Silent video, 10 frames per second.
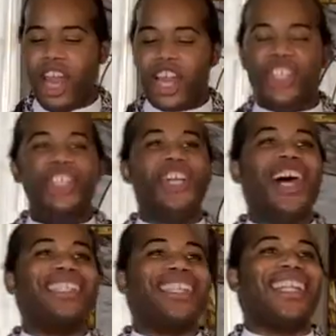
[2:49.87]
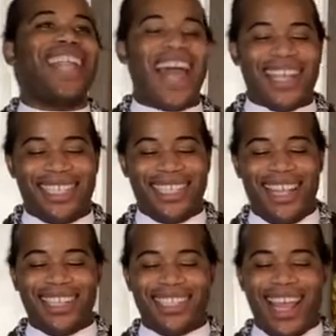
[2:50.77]
Just last
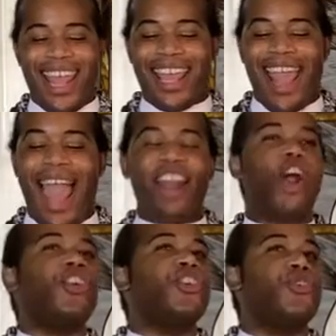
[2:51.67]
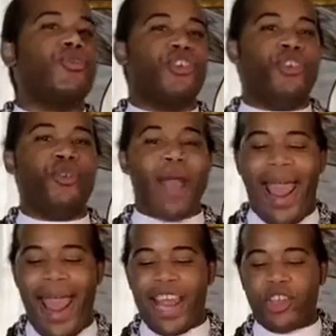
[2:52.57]
Sunday at our UU
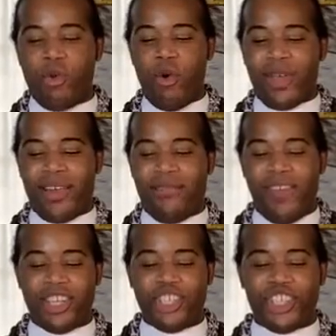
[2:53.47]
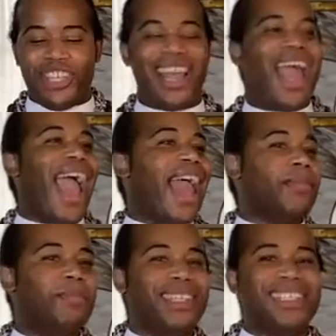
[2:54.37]
annual convention
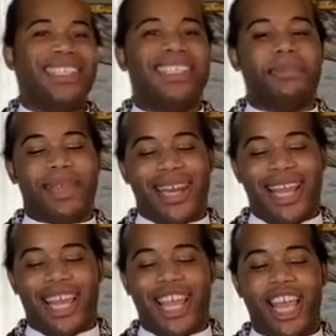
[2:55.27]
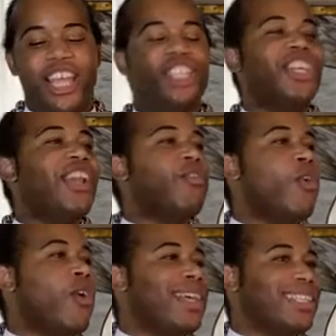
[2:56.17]
and business meeting
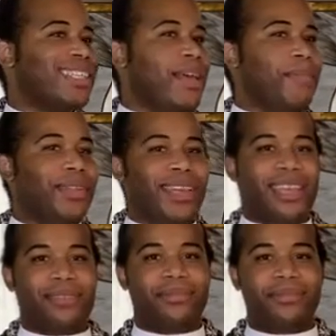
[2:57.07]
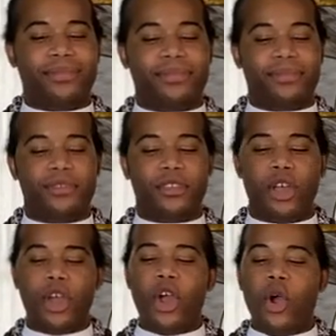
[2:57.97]
General Assembly,
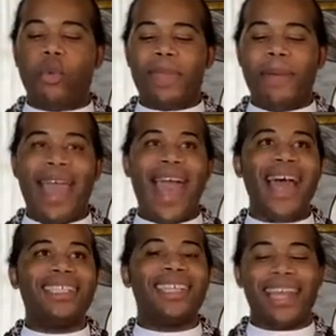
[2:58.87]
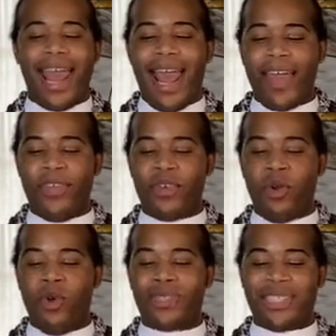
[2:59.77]
we passed an
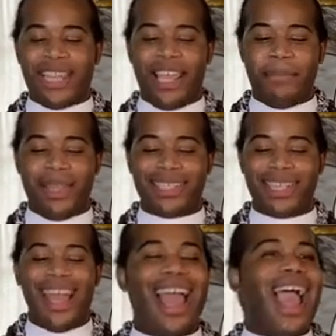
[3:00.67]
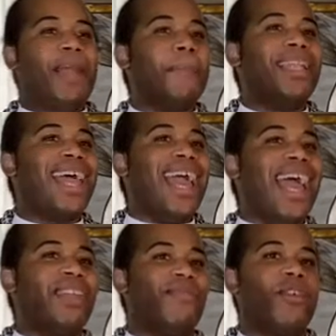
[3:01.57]
ethical statement and
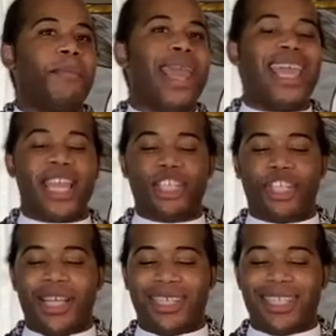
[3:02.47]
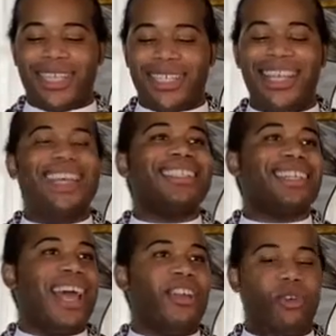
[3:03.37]
plan for making justice
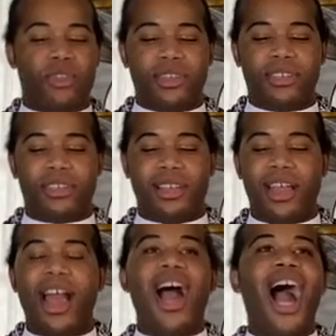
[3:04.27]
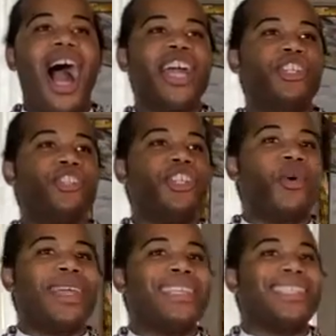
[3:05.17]
titled
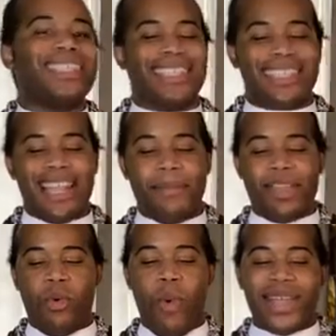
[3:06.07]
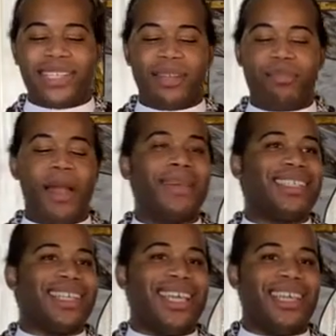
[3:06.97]
Undoing Systemic White
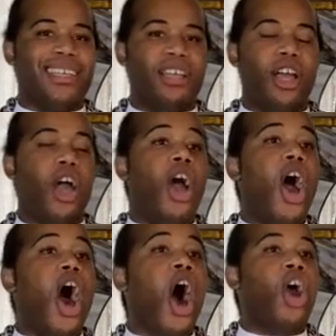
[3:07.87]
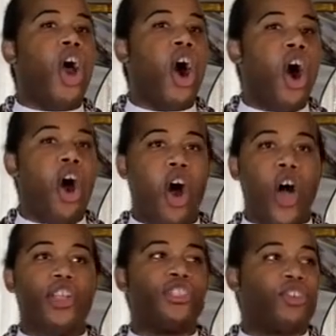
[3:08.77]
Supremacy, a
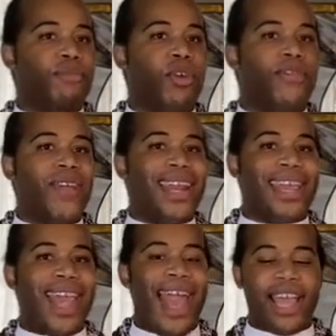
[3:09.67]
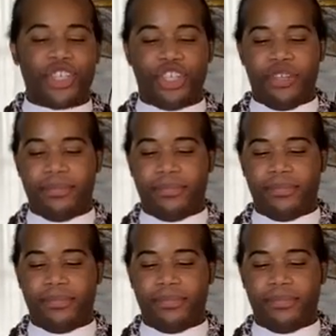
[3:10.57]
call to prophetic action.